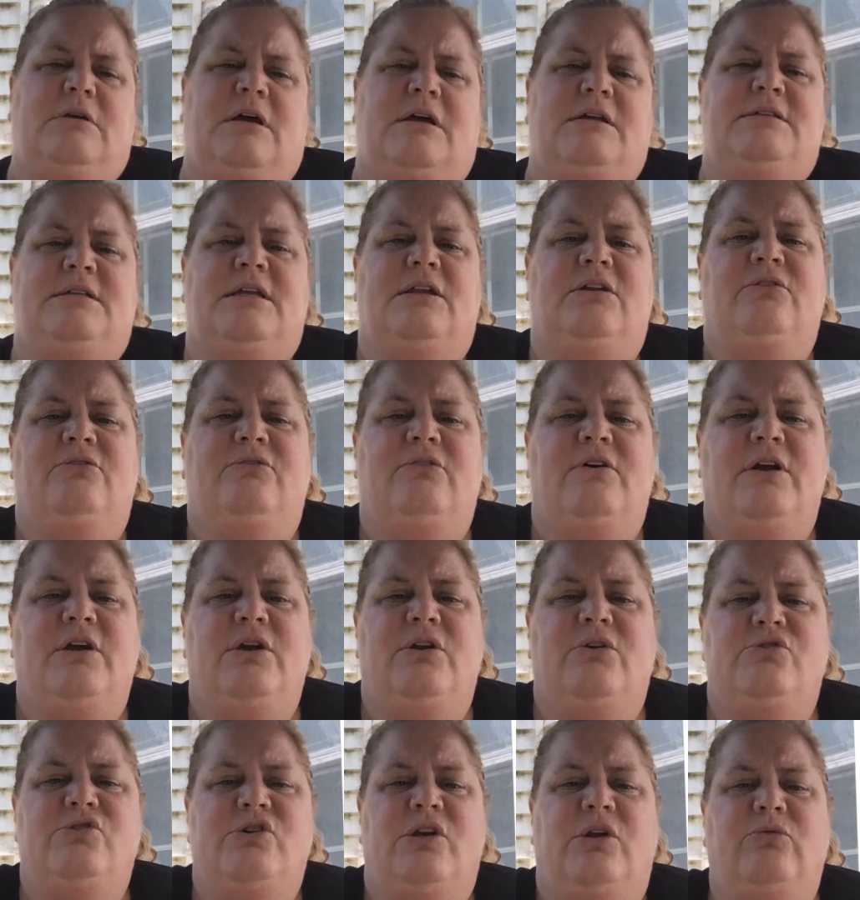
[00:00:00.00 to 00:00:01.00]
identify
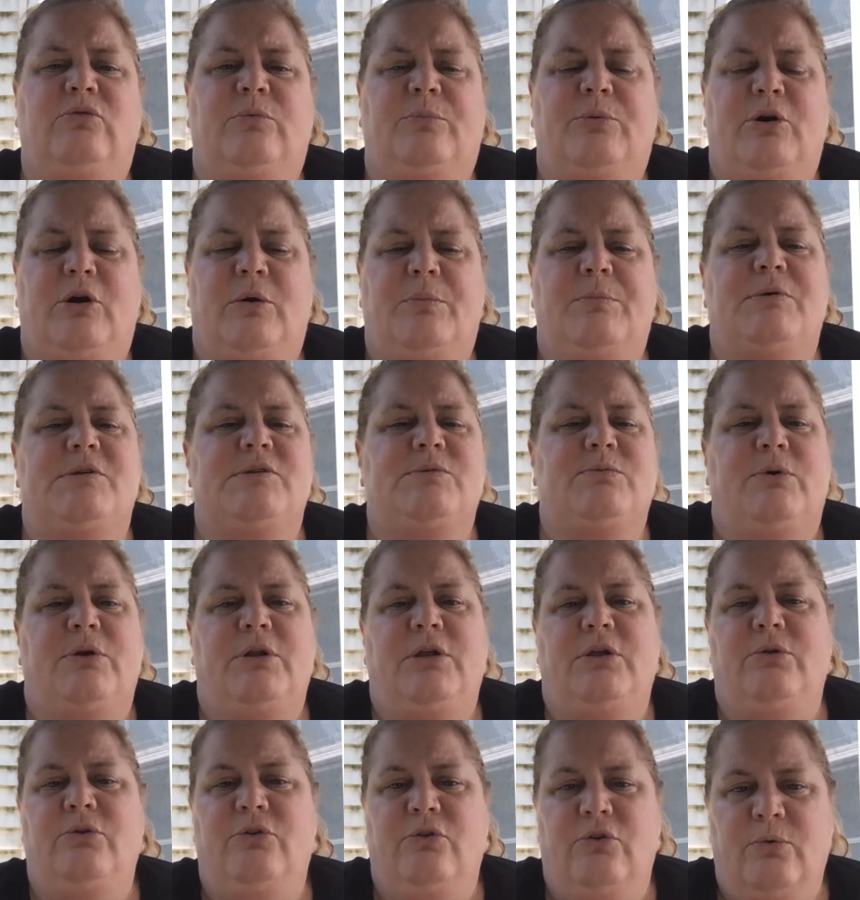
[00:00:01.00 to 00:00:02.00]
your general purpose. What are
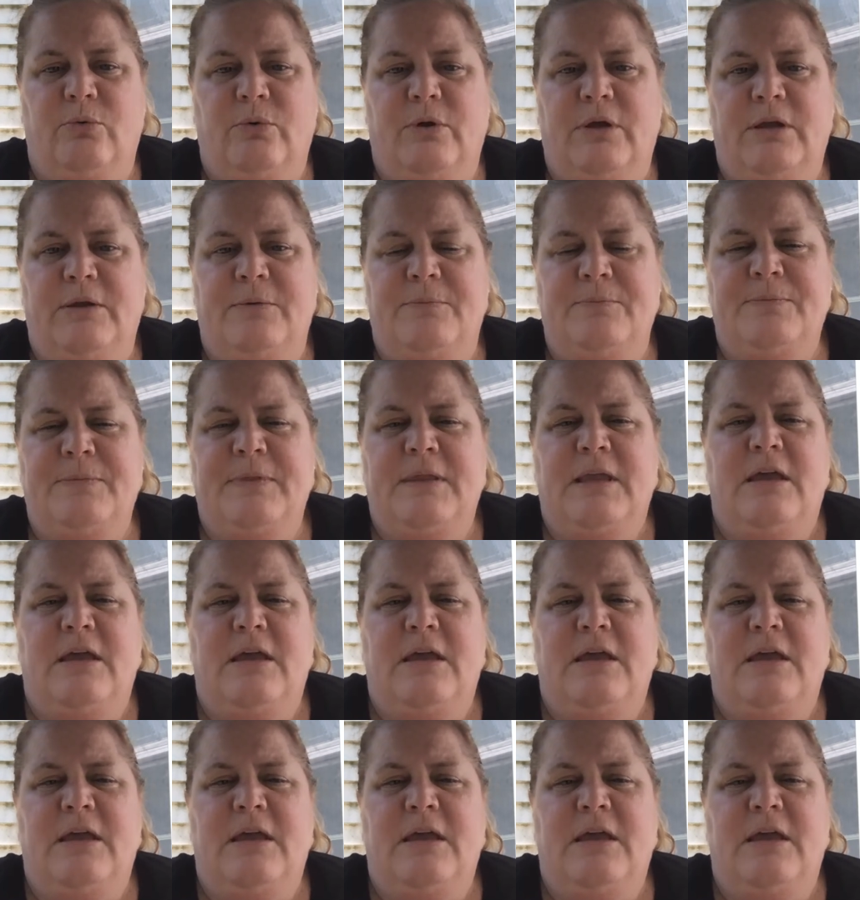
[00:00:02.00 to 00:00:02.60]
you doing?